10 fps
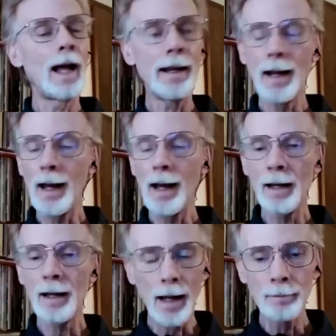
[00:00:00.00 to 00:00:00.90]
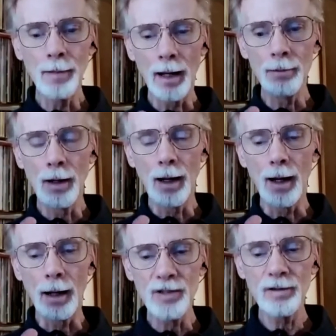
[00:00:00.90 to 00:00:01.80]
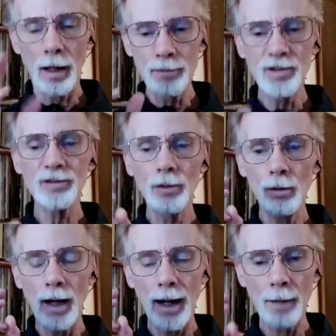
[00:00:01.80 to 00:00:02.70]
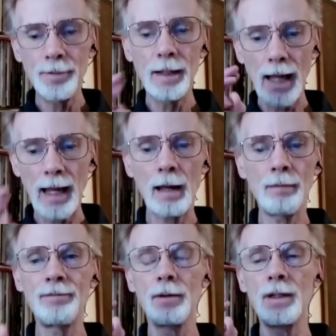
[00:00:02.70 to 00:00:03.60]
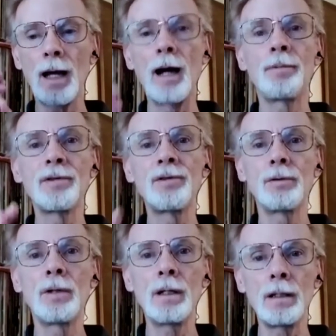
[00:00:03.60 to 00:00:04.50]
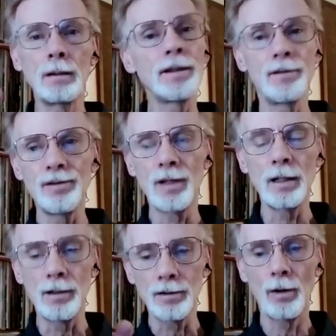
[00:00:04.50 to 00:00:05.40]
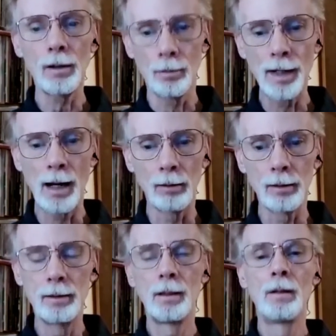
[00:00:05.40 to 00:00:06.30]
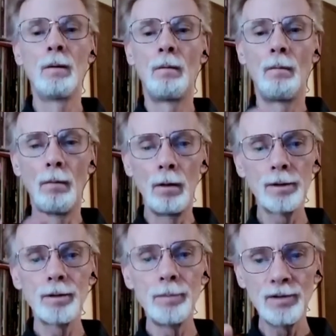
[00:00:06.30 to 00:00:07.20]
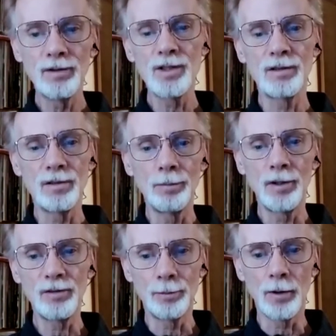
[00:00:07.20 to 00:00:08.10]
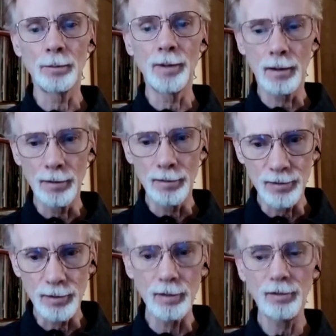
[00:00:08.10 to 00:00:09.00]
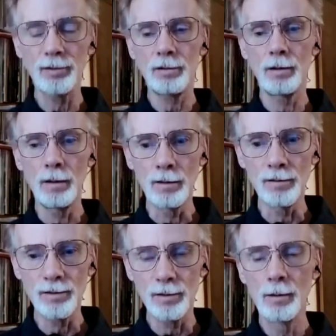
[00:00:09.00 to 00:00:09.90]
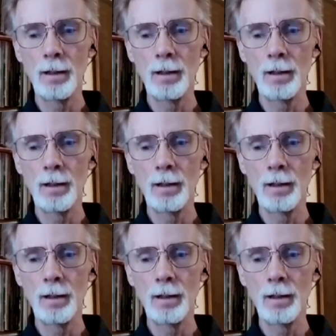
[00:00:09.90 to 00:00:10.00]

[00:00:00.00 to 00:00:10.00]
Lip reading: I'm just so happy to have the opportunity, like you say, to talk about all the musicians in Pittsburgh, because this is,